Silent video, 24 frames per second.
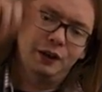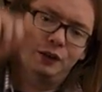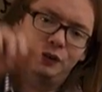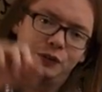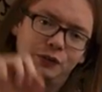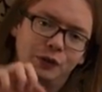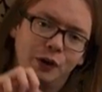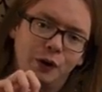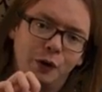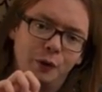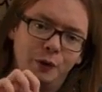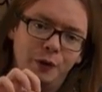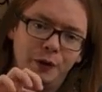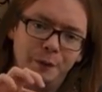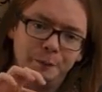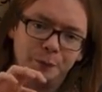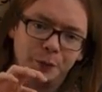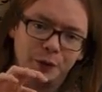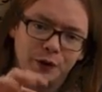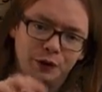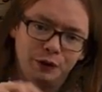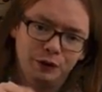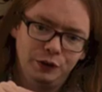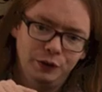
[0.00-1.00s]
So
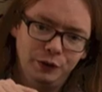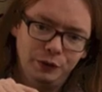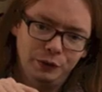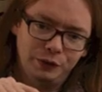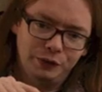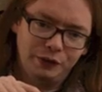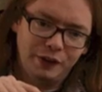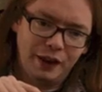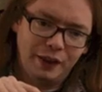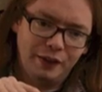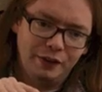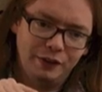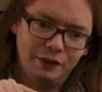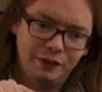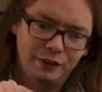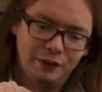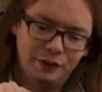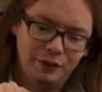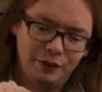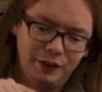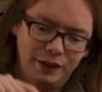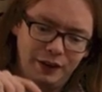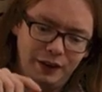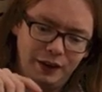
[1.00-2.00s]
you send
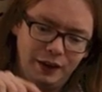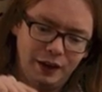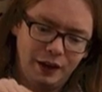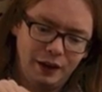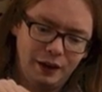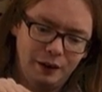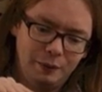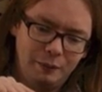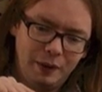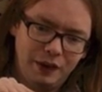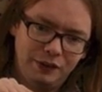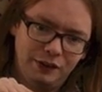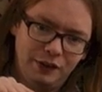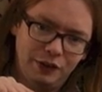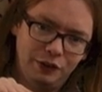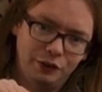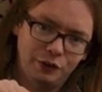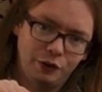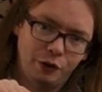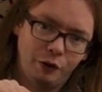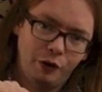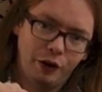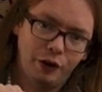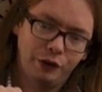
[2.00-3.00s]
the
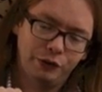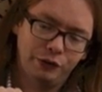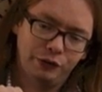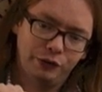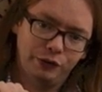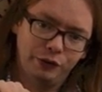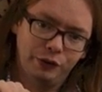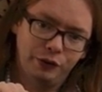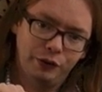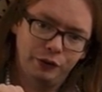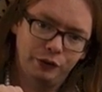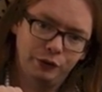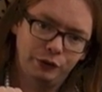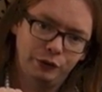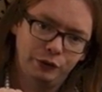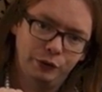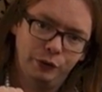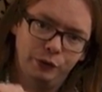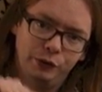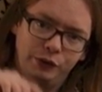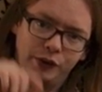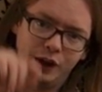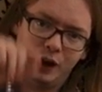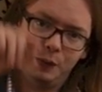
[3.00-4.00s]
message across
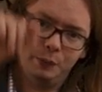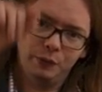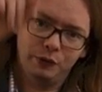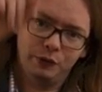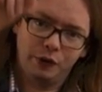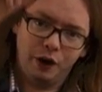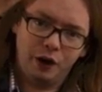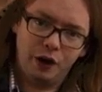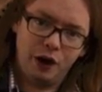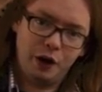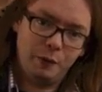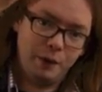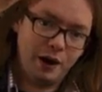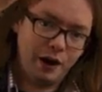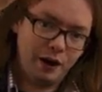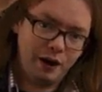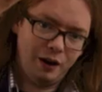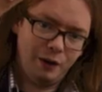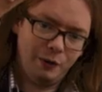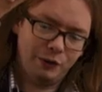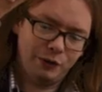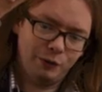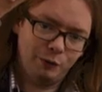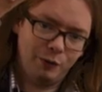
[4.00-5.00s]
2 times r, where
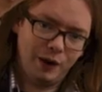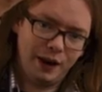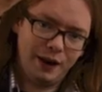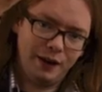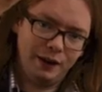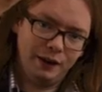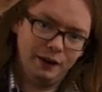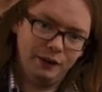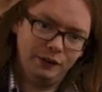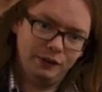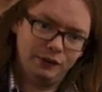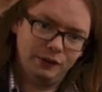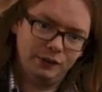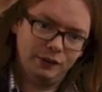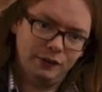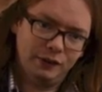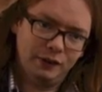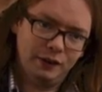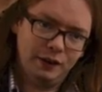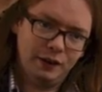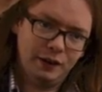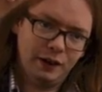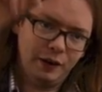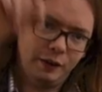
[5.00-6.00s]
r is the radius,
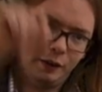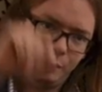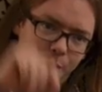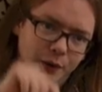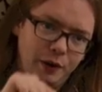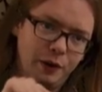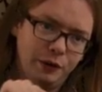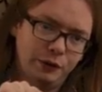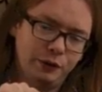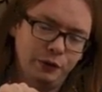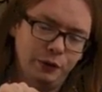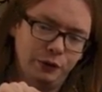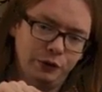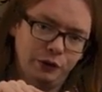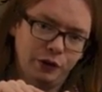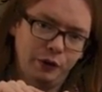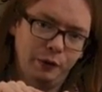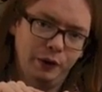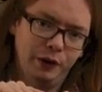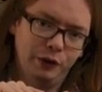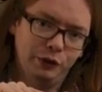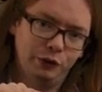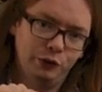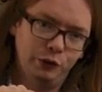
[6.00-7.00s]
and the particles are
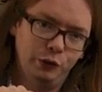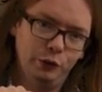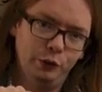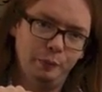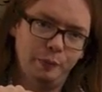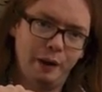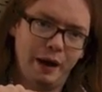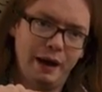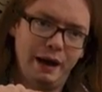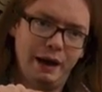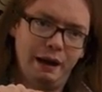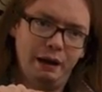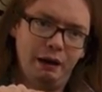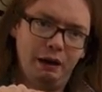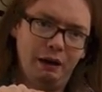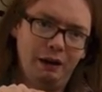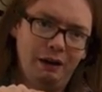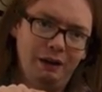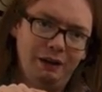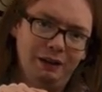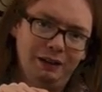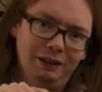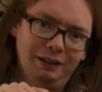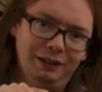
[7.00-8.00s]
going 2 pi
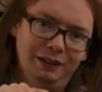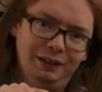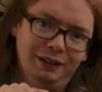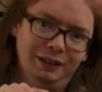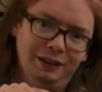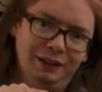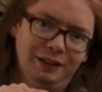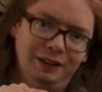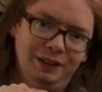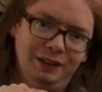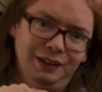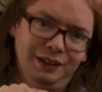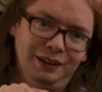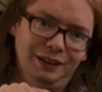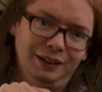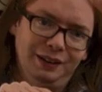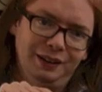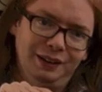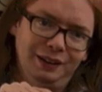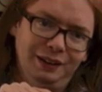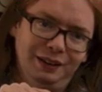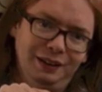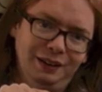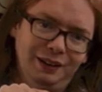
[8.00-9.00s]
r.
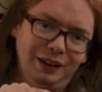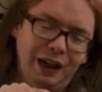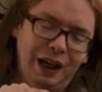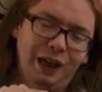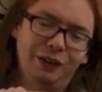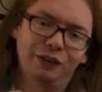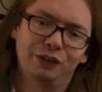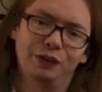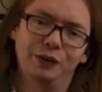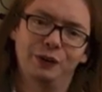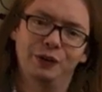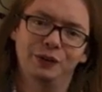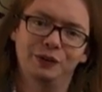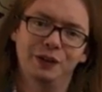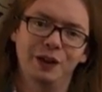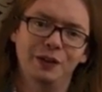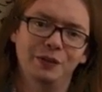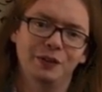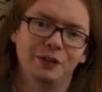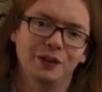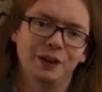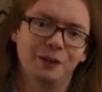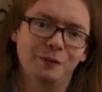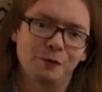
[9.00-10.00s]
And so you
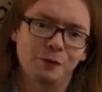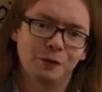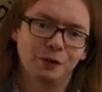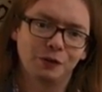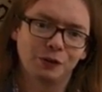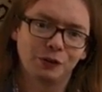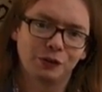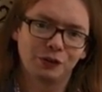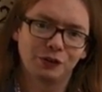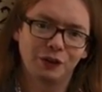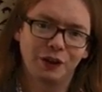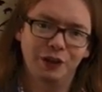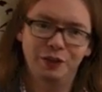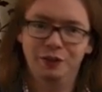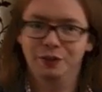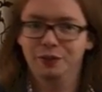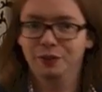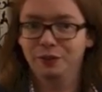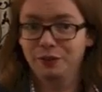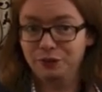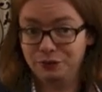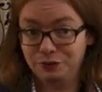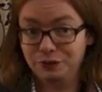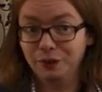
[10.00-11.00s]
take the difference,
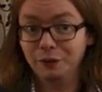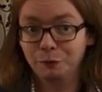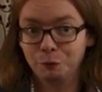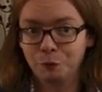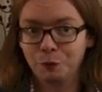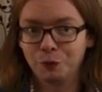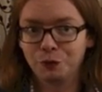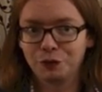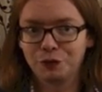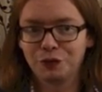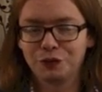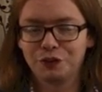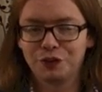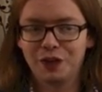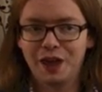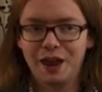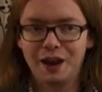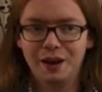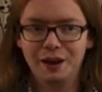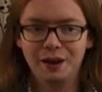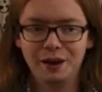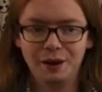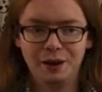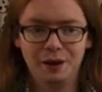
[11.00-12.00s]
and this difference is
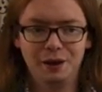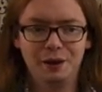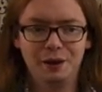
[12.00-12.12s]
then